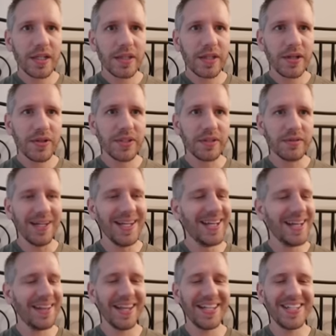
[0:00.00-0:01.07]
There's a
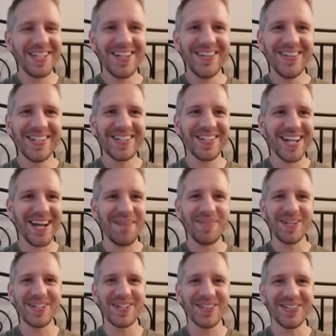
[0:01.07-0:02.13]
legendary
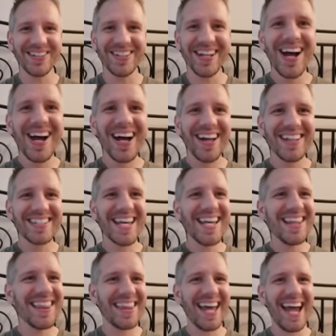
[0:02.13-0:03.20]
champion jewel. I'll
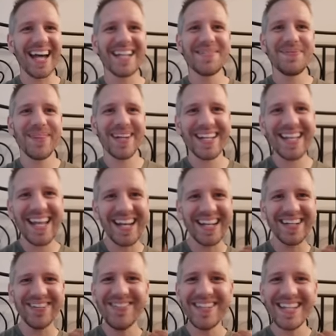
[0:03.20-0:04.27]
take that, but again, I
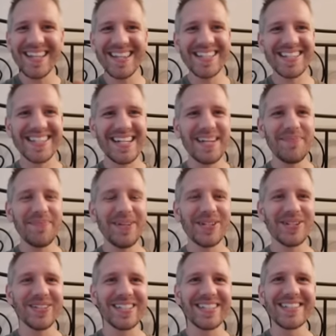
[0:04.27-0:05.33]
don't need these champion
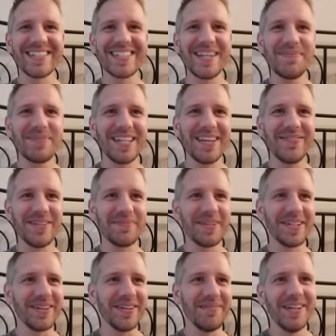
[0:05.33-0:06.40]
jewels. It just keeps giving me
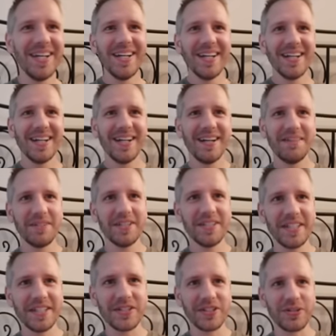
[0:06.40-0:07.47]
them. I'm gonna
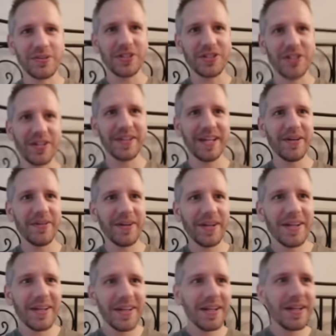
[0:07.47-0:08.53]
take a screenshot of that one.
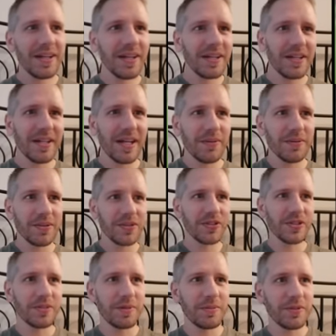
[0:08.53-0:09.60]
That was
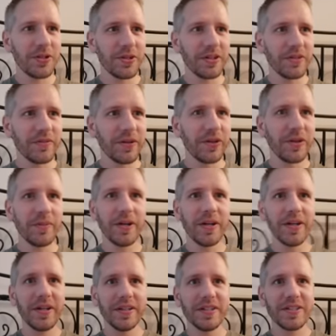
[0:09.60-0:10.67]
just me turning the volume
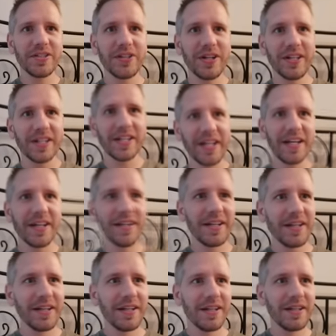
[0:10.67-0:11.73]
on. Let's try that again.
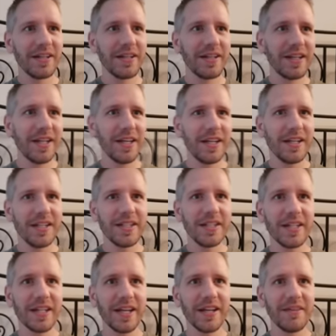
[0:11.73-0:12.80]
And it did
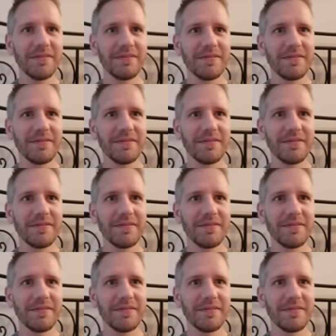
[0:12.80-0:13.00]
it again.